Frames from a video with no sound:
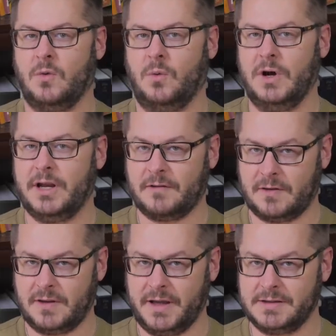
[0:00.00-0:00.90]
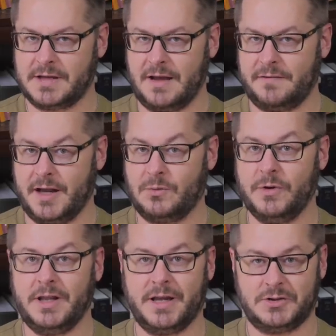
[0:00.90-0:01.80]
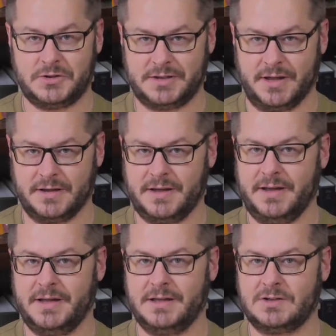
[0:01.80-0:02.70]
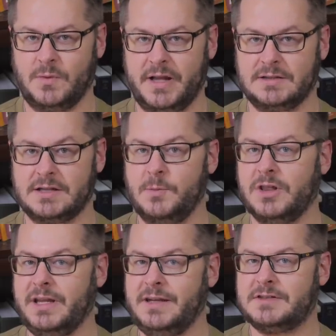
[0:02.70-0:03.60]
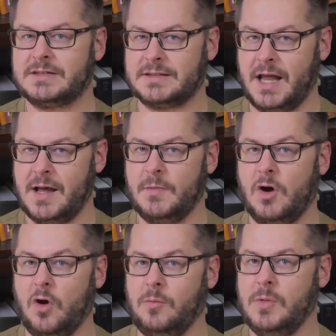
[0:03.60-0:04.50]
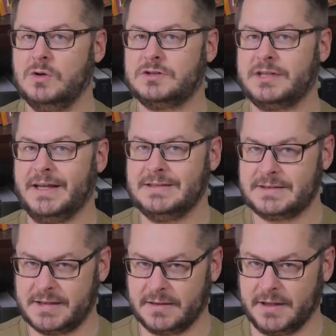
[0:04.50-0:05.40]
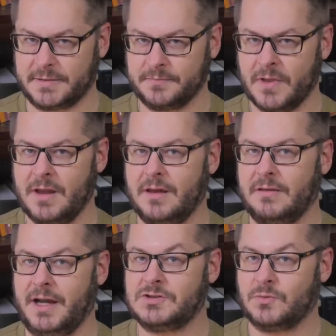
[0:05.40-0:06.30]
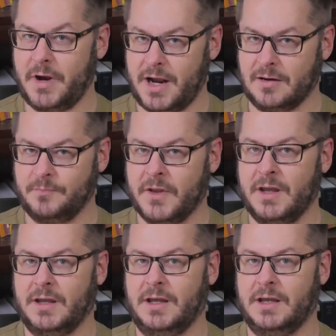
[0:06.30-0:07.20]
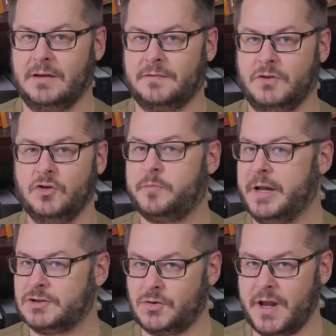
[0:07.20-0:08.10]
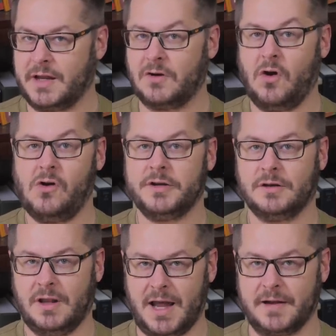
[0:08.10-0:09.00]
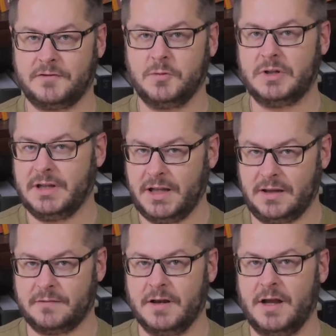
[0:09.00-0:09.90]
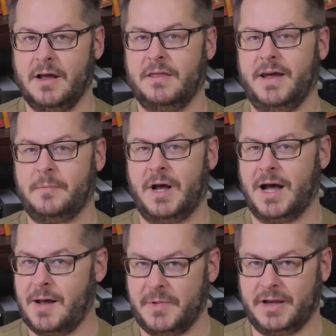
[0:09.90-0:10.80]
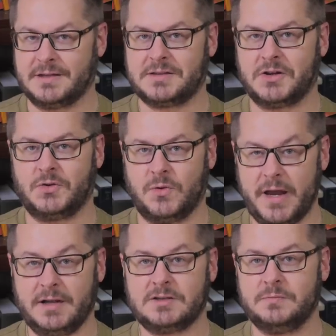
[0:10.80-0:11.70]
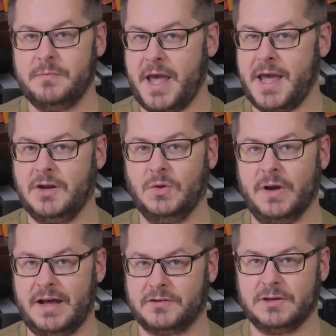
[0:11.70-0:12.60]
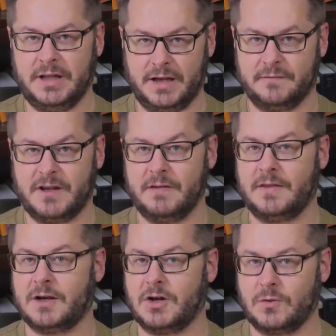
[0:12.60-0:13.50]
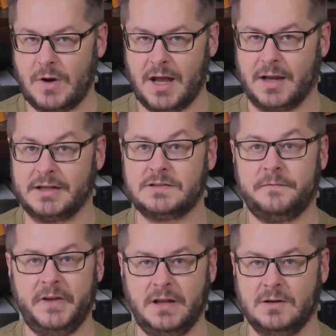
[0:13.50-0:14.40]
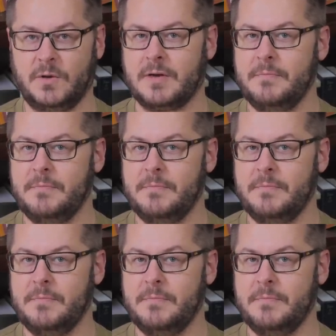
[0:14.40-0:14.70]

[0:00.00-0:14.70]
One of the things I find really interesting is when someone leaves Islam almost instantly. That's rare. If you've been trained all your life to believe that Muhammad is the greatest man who ever lived and that the Quran is filled with